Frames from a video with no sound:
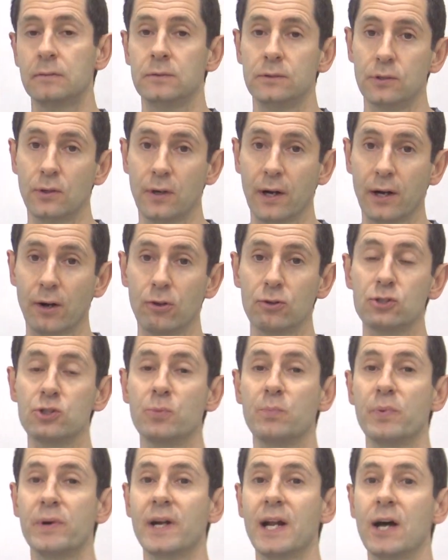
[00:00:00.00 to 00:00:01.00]
You can also
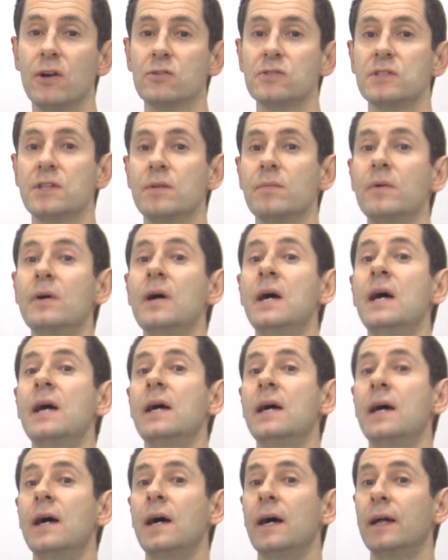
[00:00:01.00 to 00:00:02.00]
pronounce them
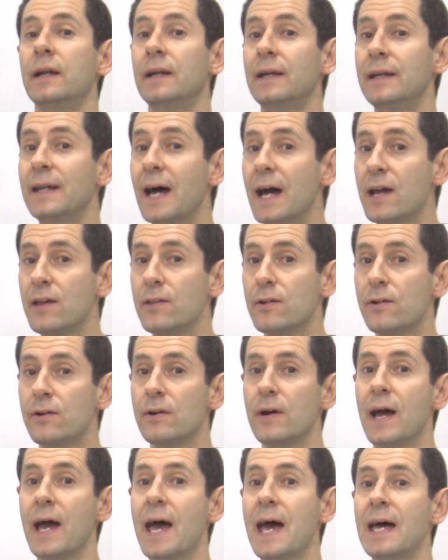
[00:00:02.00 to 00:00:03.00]

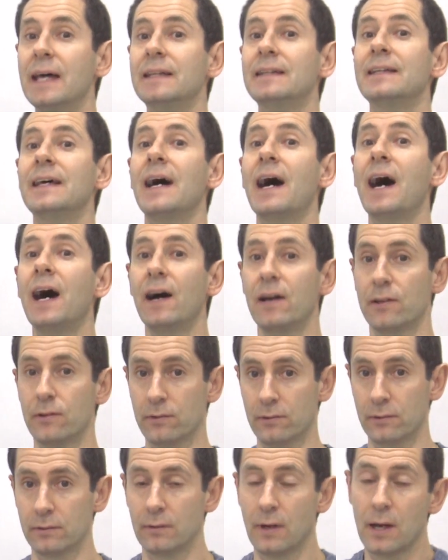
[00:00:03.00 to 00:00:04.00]
neither and
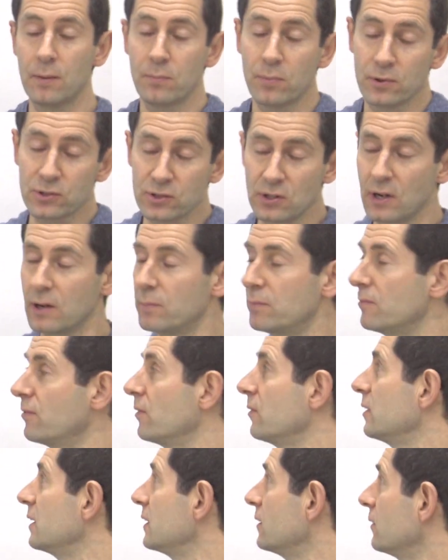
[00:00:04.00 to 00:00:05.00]
either. I personally
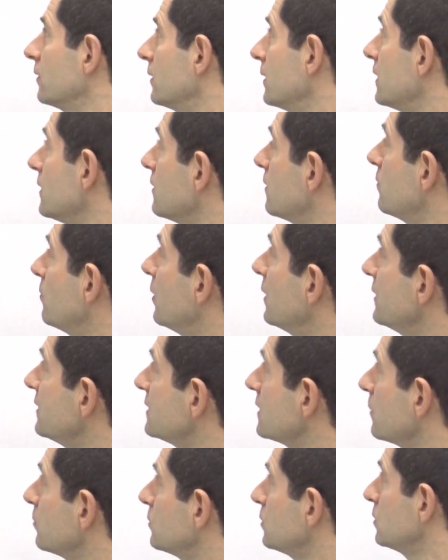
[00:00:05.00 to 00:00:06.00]
prefer neither and either, but
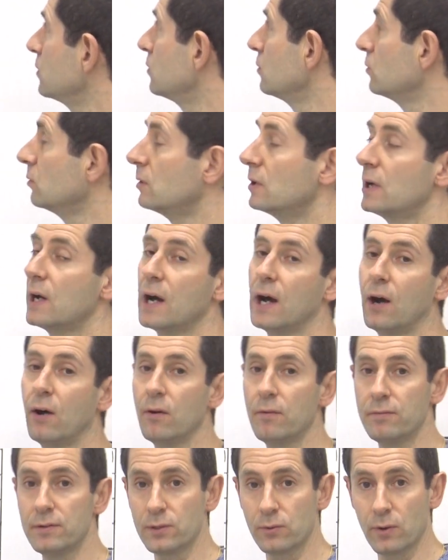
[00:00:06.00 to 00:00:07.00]
it's up to you
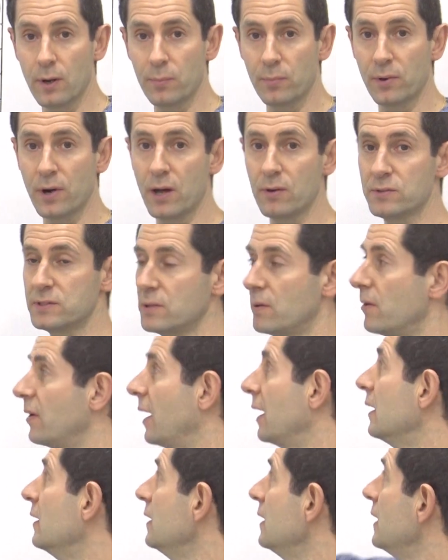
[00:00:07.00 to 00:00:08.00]
however you want to pronounce it. All right.